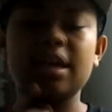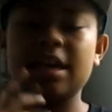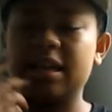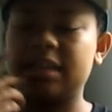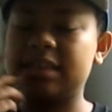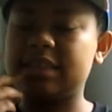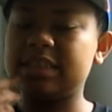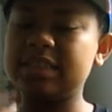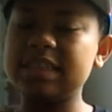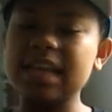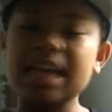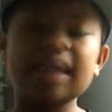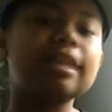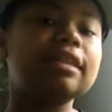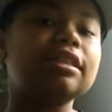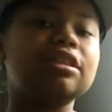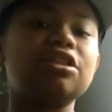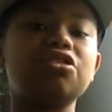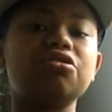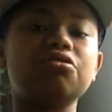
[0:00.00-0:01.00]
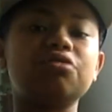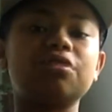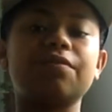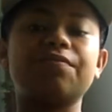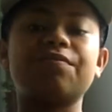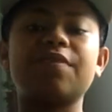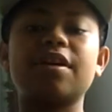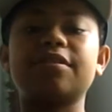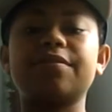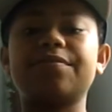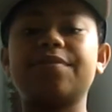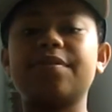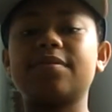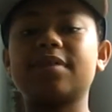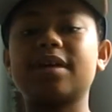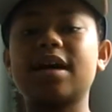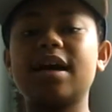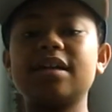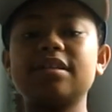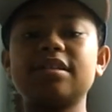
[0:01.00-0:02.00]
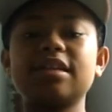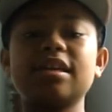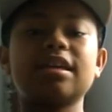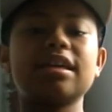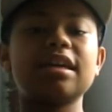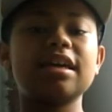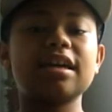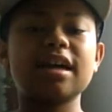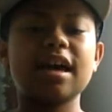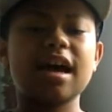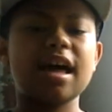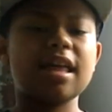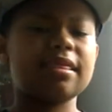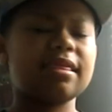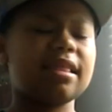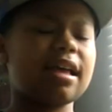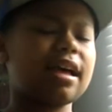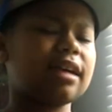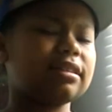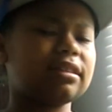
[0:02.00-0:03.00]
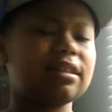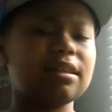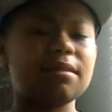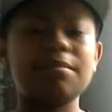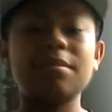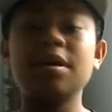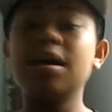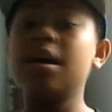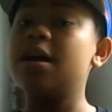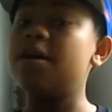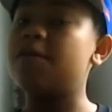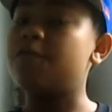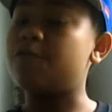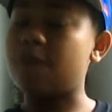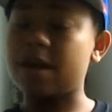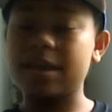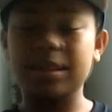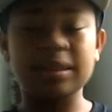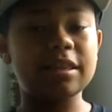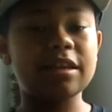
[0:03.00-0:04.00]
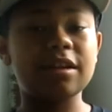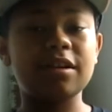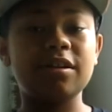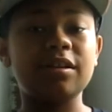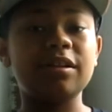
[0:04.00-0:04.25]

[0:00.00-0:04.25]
in seconds you can find your favorite contact and contact them right there.